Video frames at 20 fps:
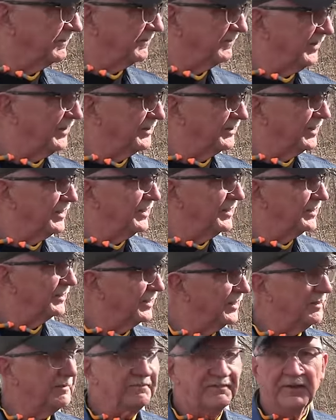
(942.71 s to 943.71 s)
Fun Gun,
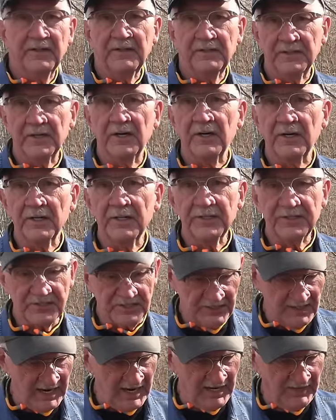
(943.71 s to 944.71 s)
Gun Fun Targets
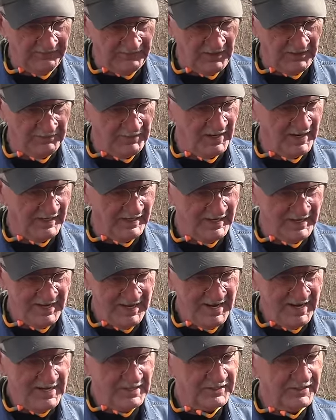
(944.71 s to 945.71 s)
and everybody.
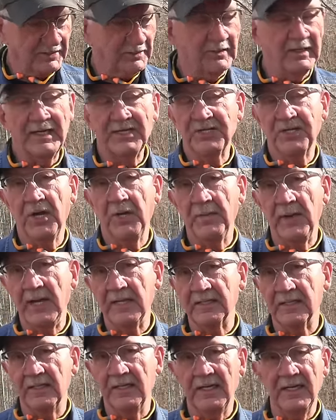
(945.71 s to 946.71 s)
So glad you came
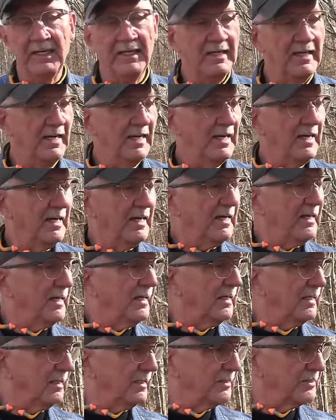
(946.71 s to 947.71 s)
out today.
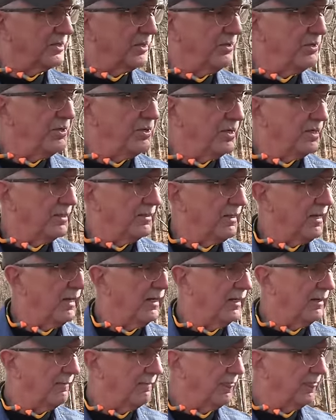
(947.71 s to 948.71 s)
So you
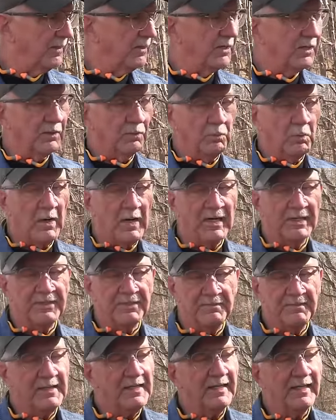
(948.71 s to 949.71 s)
could watch
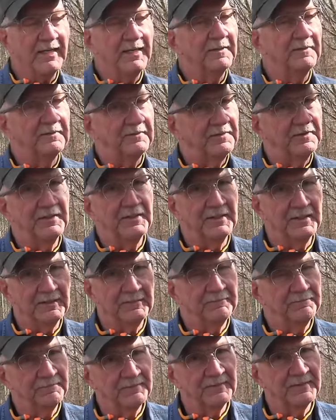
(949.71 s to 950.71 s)
me have fun.
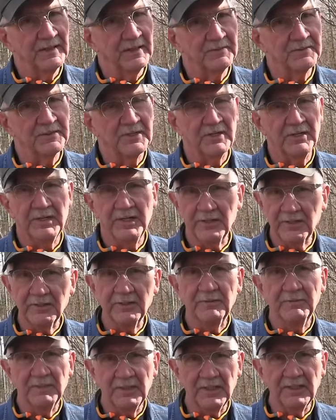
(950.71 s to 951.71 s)
I'm sorry you
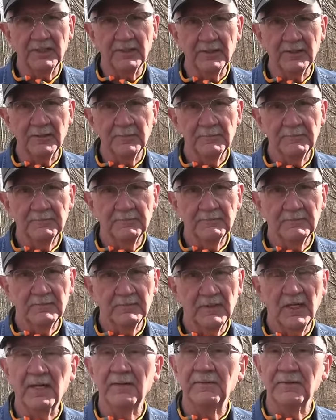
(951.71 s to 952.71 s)
couldn't be here.
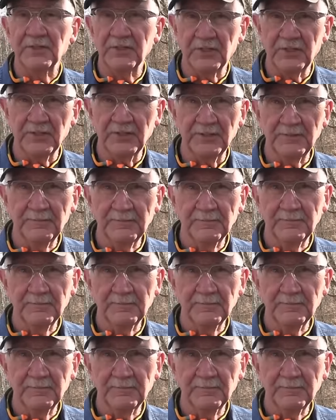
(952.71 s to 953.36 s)
Life is good.